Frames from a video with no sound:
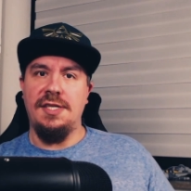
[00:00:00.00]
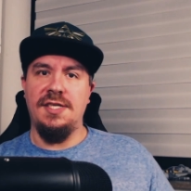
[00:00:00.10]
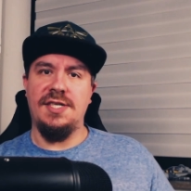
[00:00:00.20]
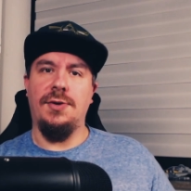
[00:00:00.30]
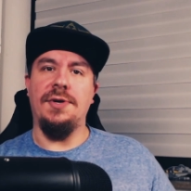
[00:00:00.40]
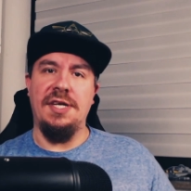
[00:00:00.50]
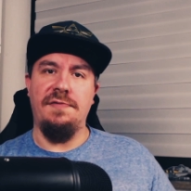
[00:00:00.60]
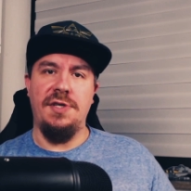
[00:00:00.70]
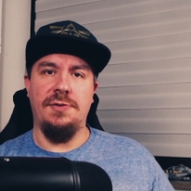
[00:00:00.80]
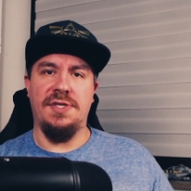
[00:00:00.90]
Discord
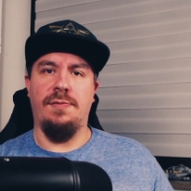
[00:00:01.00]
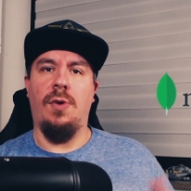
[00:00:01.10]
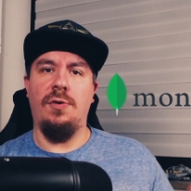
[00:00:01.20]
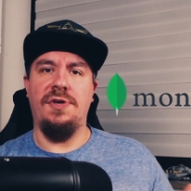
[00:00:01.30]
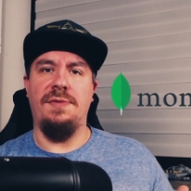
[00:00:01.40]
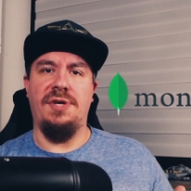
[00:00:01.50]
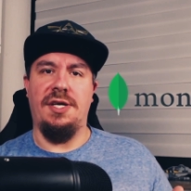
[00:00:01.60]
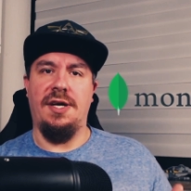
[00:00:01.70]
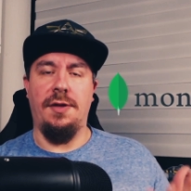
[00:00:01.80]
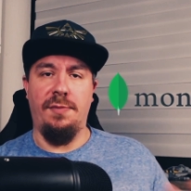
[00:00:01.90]
even used MongoDB
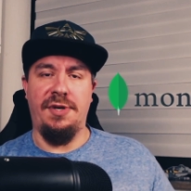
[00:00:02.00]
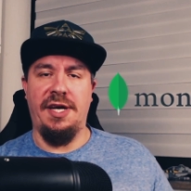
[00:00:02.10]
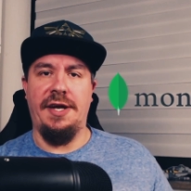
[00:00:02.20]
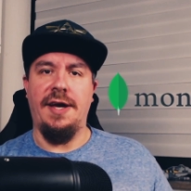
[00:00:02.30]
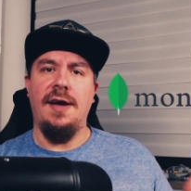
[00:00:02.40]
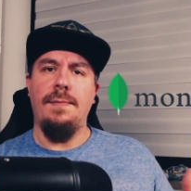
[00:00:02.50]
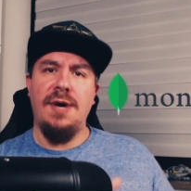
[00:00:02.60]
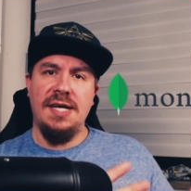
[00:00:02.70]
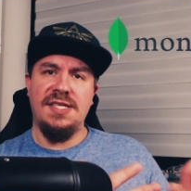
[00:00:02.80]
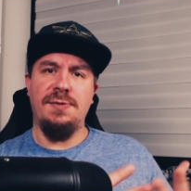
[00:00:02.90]
in the beginning,
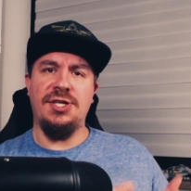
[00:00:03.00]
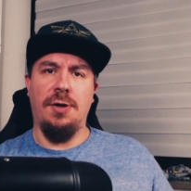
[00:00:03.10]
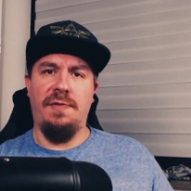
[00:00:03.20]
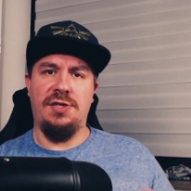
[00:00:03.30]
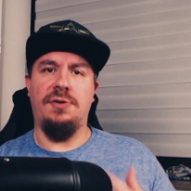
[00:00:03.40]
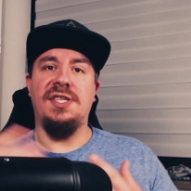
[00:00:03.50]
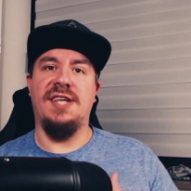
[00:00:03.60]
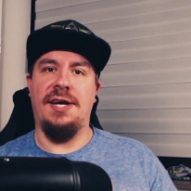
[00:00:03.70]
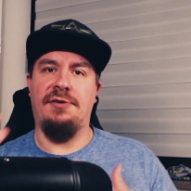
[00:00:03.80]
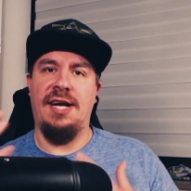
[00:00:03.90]
but switched over to
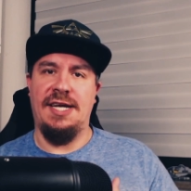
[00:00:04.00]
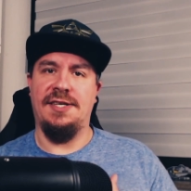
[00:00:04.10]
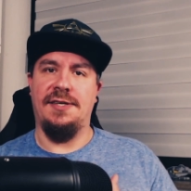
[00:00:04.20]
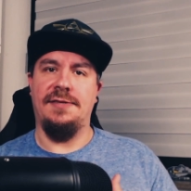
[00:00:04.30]
Cassandra later.